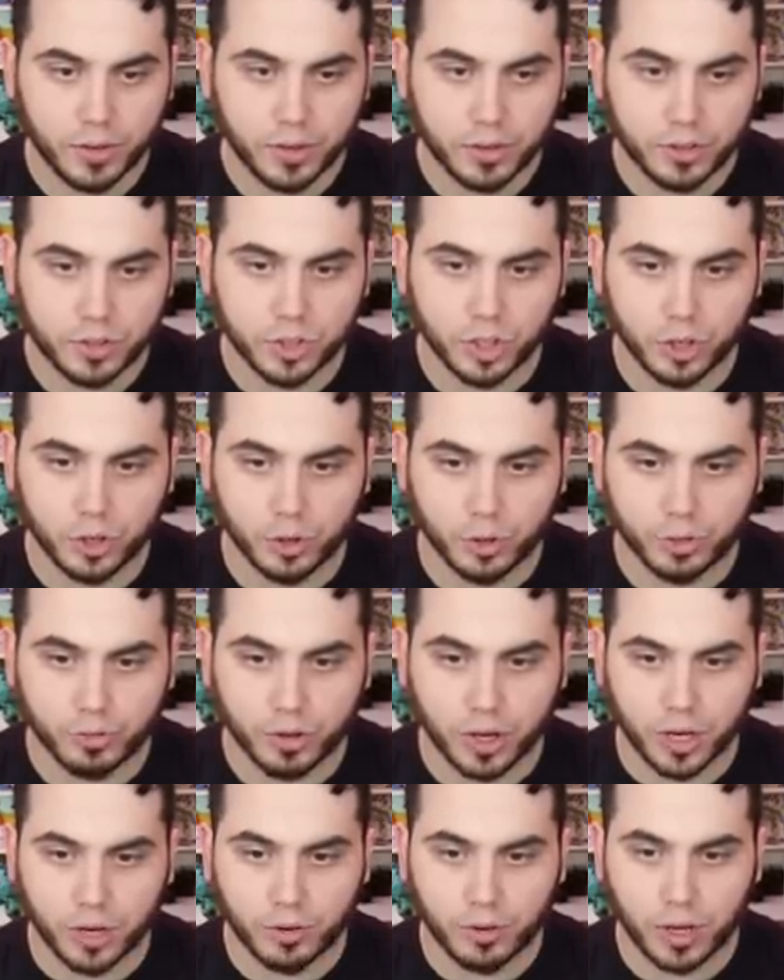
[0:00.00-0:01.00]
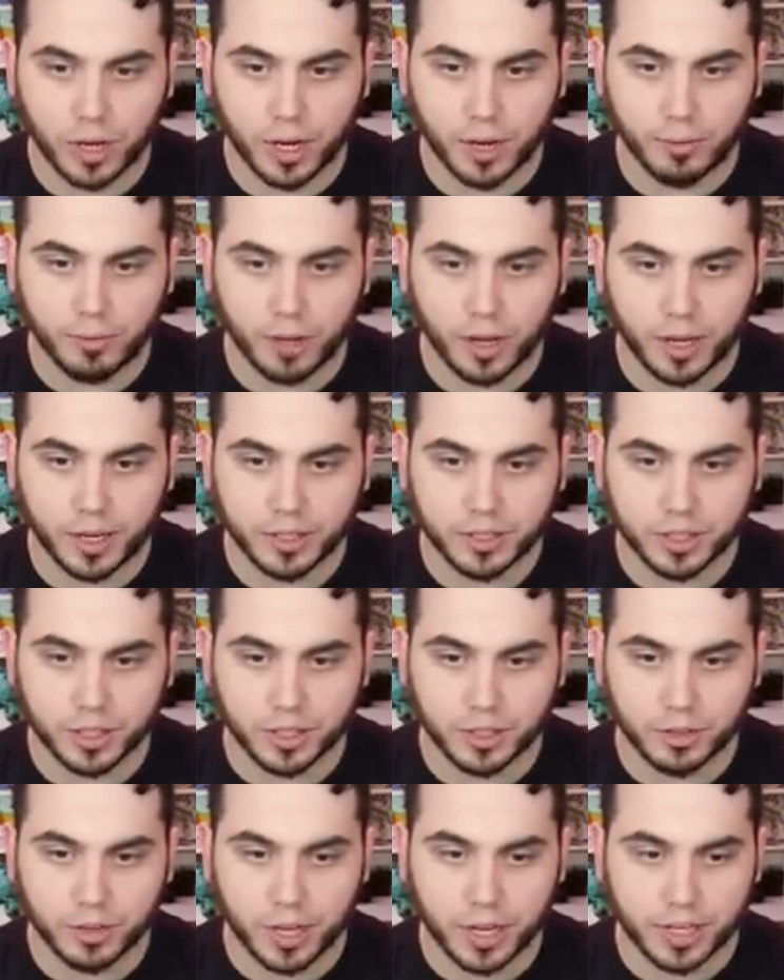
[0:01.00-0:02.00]
Circle throw, up, oh, uh, he's gonna
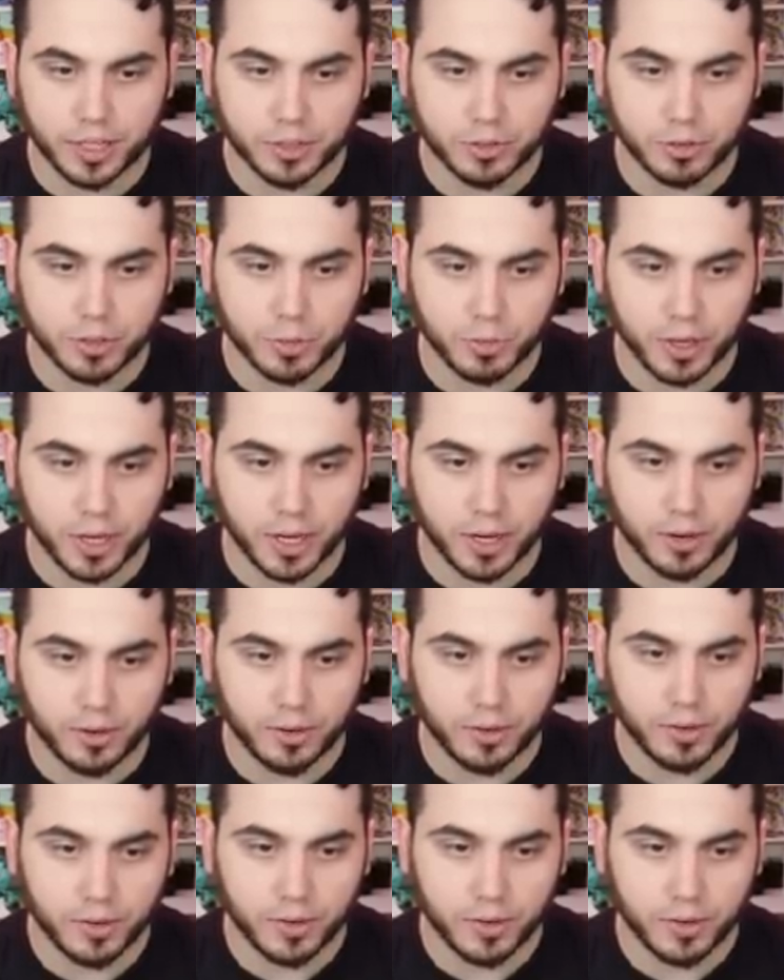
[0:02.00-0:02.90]
do that and switch me out.